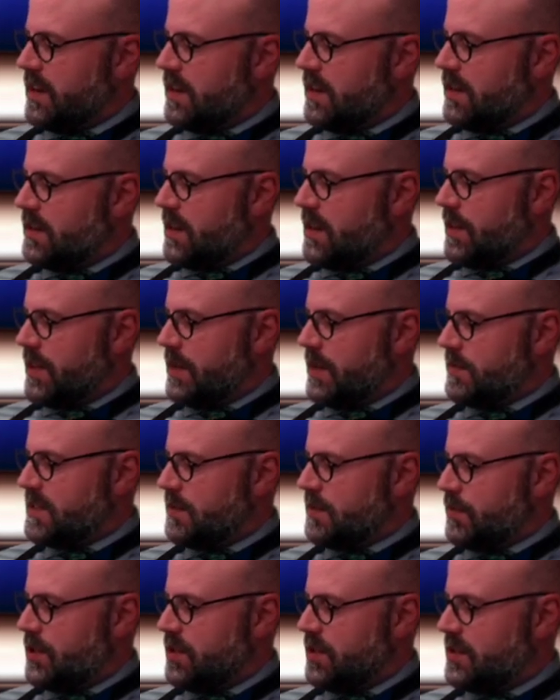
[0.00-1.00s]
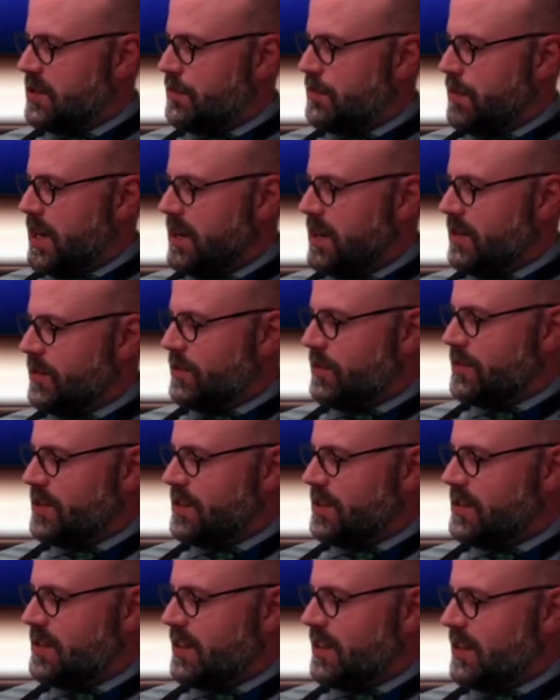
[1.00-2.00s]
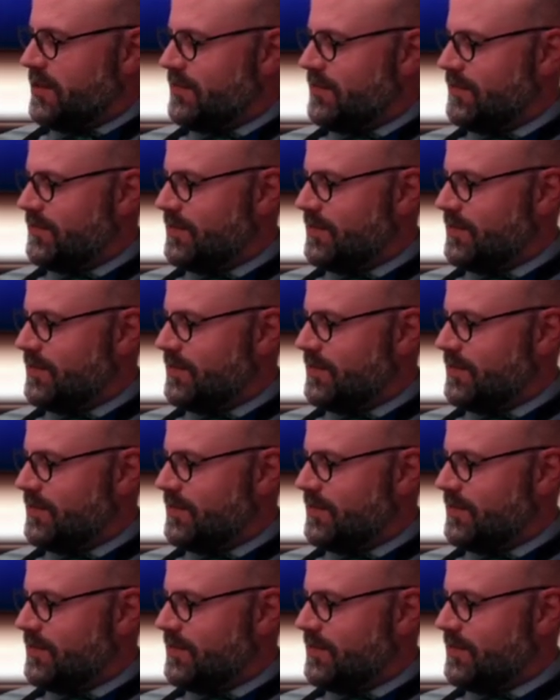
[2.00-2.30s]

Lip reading: Now, them's some good tomatoes, she said.